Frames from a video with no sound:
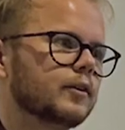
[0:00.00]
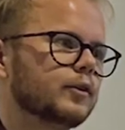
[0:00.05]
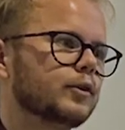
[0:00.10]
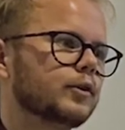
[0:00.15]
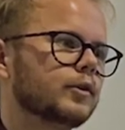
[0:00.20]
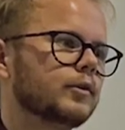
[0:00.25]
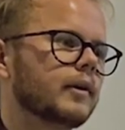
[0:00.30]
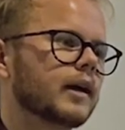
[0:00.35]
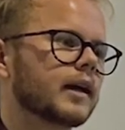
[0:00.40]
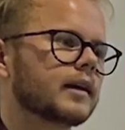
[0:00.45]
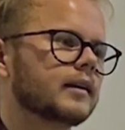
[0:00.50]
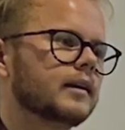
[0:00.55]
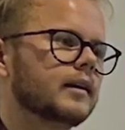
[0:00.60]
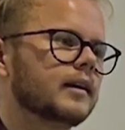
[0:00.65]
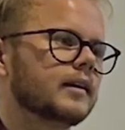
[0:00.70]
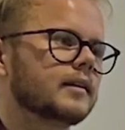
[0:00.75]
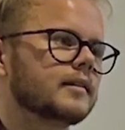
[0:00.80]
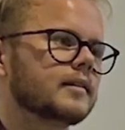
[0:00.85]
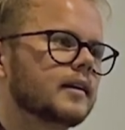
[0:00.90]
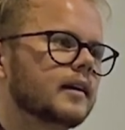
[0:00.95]
Do you
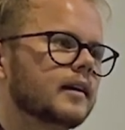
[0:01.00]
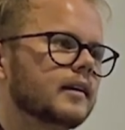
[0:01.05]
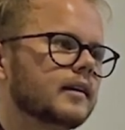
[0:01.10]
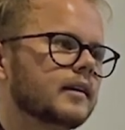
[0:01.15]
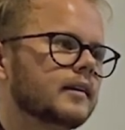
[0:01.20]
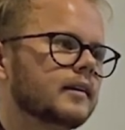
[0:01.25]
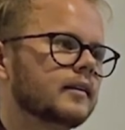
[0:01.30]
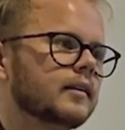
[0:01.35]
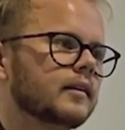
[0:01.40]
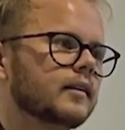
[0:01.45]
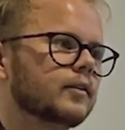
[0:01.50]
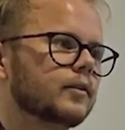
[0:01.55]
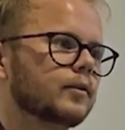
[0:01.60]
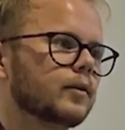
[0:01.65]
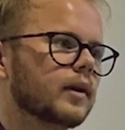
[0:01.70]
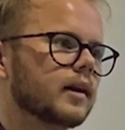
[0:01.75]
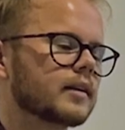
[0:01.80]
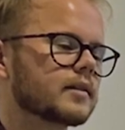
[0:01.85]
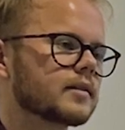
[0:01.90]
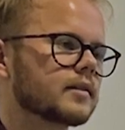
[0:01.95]
recognize that in the
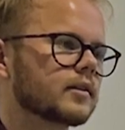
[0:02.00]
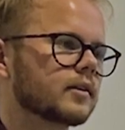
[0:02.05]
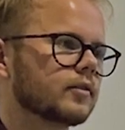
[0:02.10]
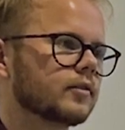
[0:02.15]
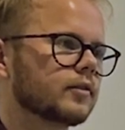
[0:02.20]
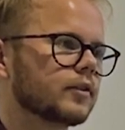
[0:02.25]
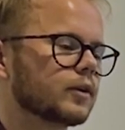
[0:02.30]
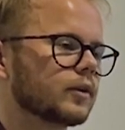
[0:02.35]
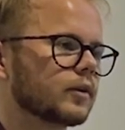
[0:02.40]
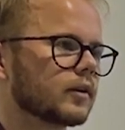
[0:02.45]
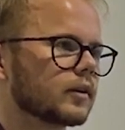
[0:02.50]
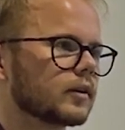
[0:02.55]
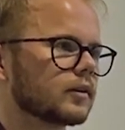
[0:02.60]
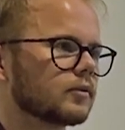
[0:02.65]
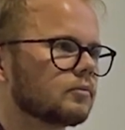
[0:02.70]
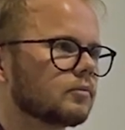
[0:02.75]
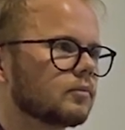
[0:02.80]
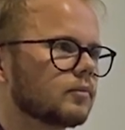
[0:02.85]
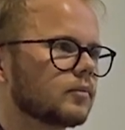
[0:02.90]
rest of your